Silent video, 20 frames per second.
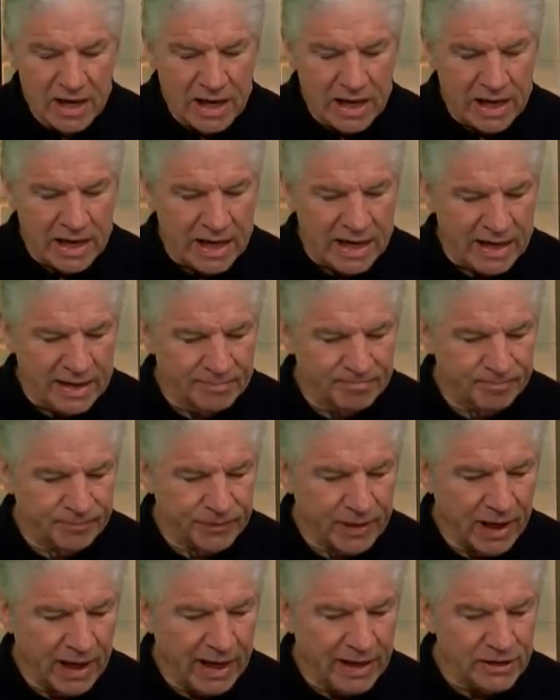Um,
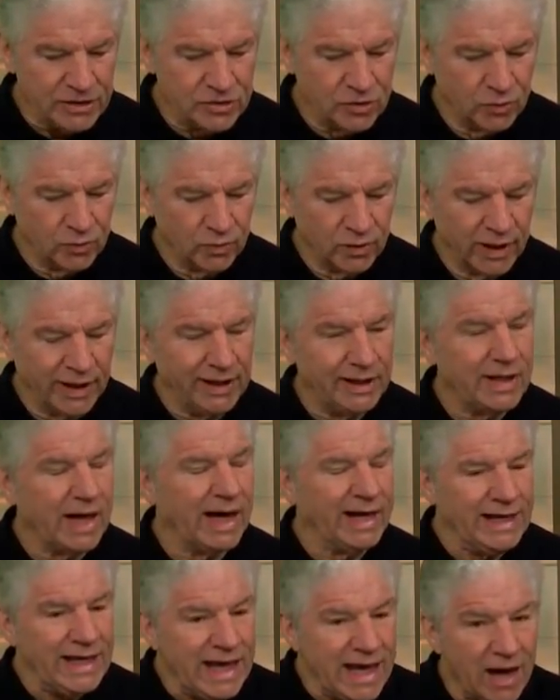I don't like,
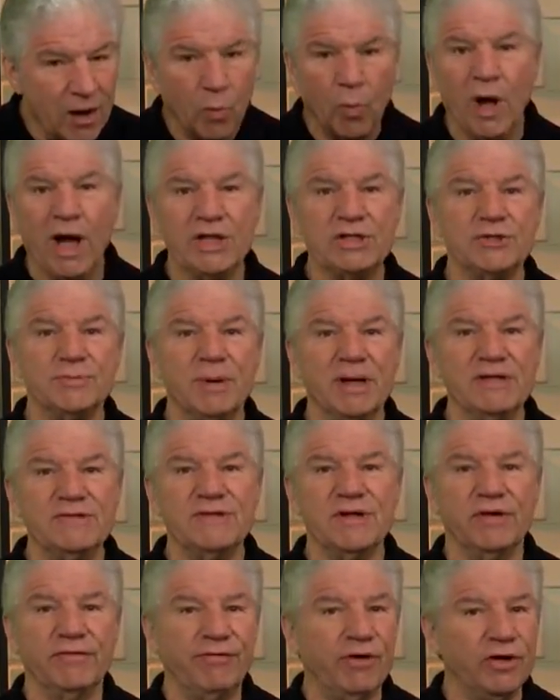I can't watch
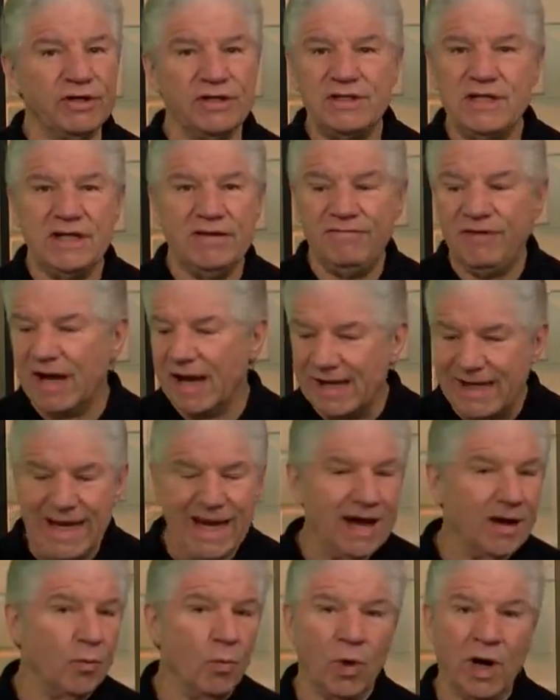myself on T V. I
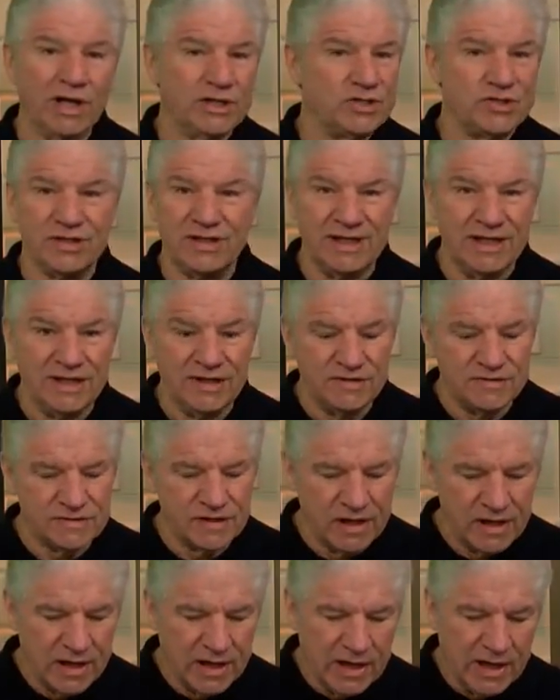can't watch these,
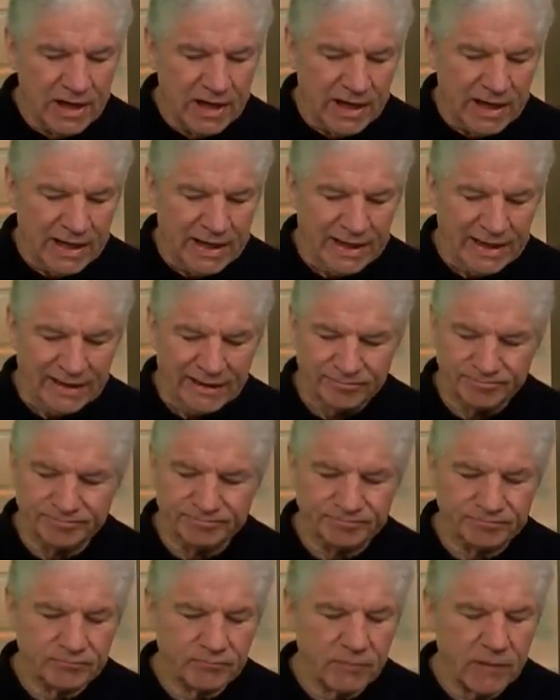
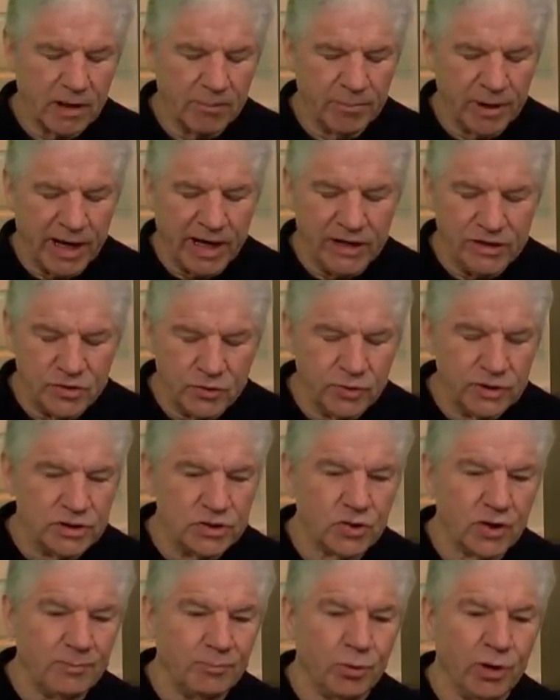um, but I do
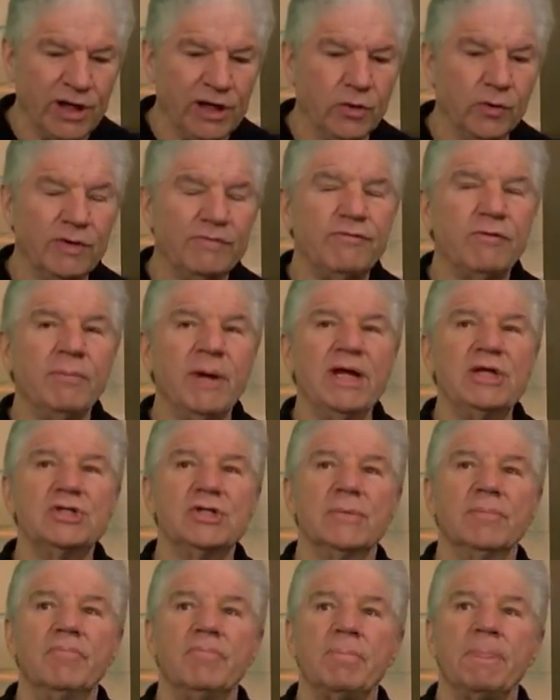enjoy bringing you information.